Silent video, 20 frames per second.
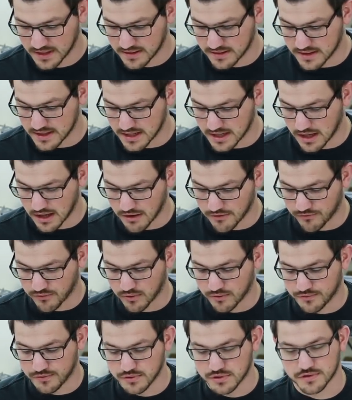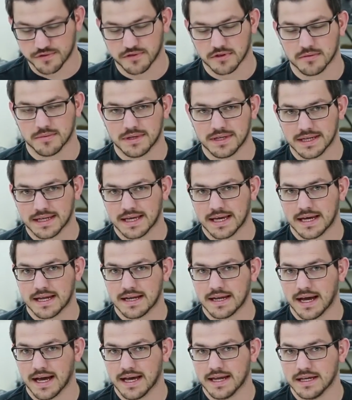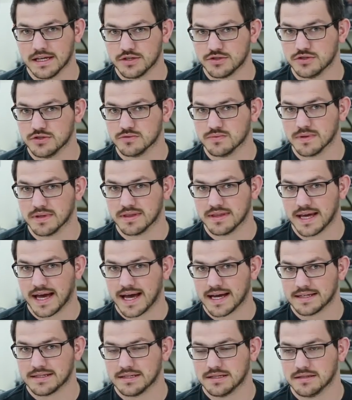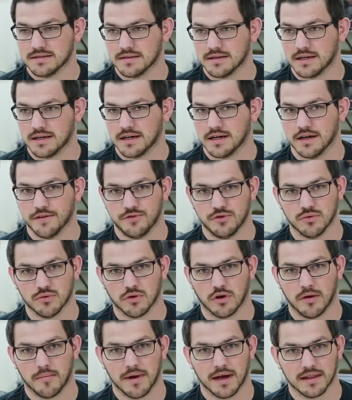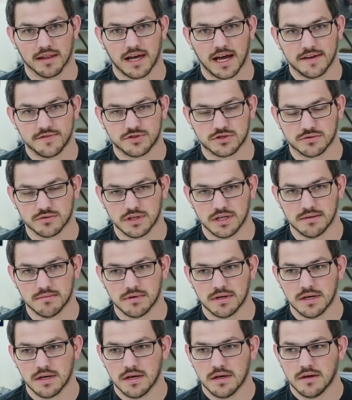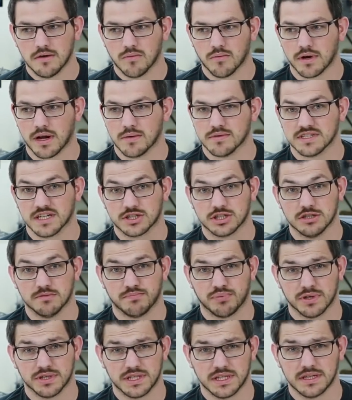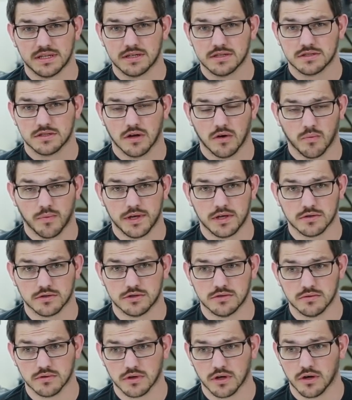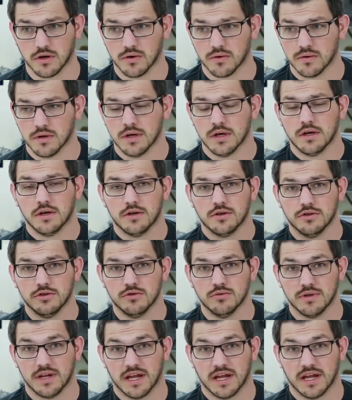The Formfutura filament, again, I had issues with that. If you were on my live stream, when I was actually printing this a week or two ago, you